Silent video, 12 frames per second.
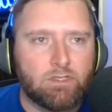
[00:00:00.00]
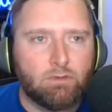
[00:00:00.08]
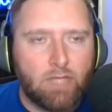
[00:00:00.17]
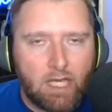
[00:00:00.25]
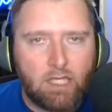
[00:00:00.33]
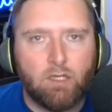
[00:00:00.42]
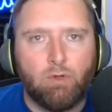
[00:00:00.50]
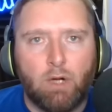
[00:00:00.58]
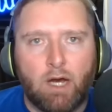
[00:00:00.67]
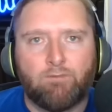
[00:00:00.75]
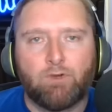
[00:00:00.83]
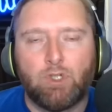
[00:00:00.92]
So thank you
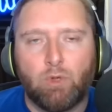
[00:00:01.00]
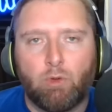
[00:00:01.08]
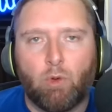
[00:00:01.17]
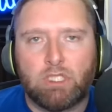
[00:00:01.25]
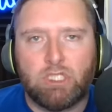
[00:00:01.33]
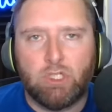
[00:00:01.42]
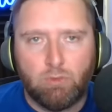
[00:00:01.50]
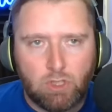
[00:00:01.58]
for doing what you